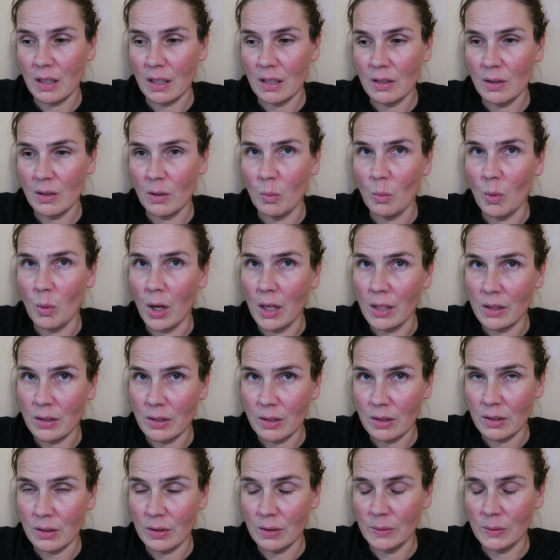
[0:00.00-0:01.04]
I don't want
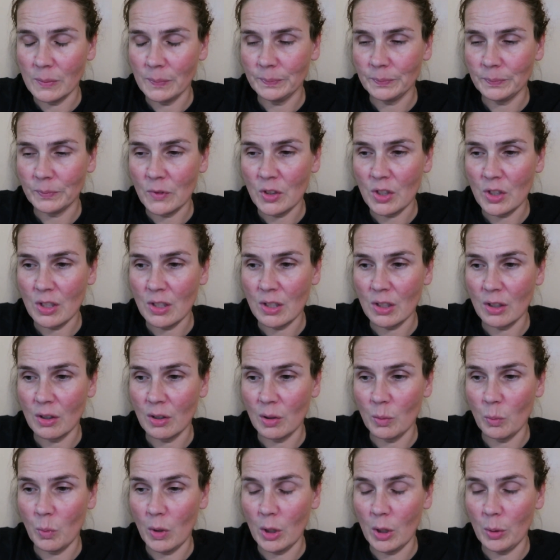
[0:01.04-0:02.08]
to. She's a
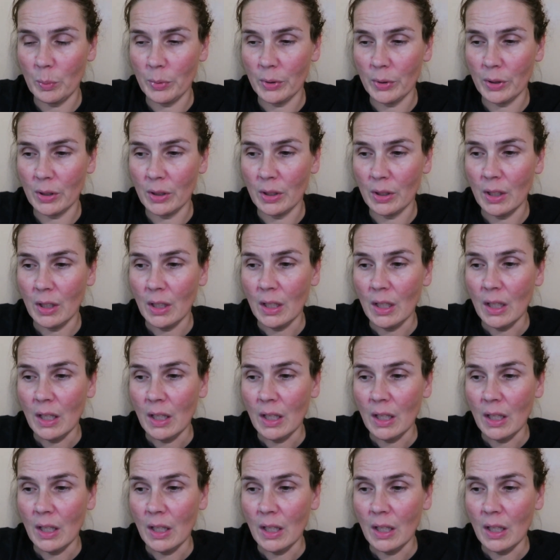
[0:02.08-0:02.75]
good whelper.